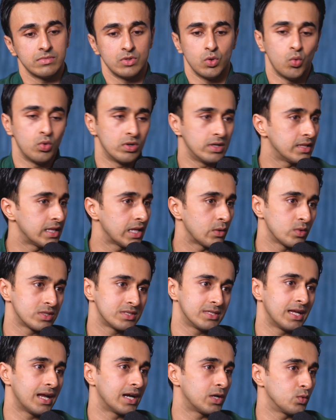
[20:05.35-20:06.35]
The only thing
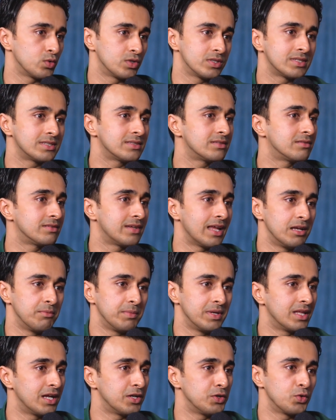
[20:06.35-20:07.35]
was they had to just tell
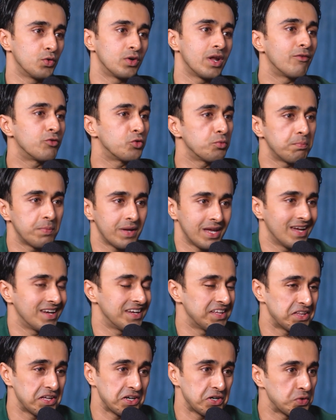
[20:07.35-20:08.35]
me that you don't have to pay
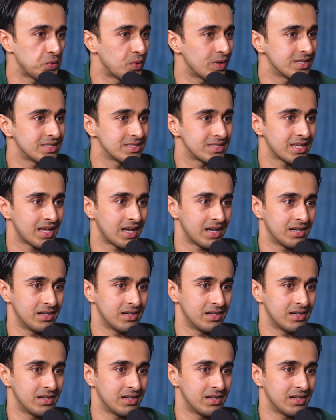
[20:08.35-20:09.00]
anything to us.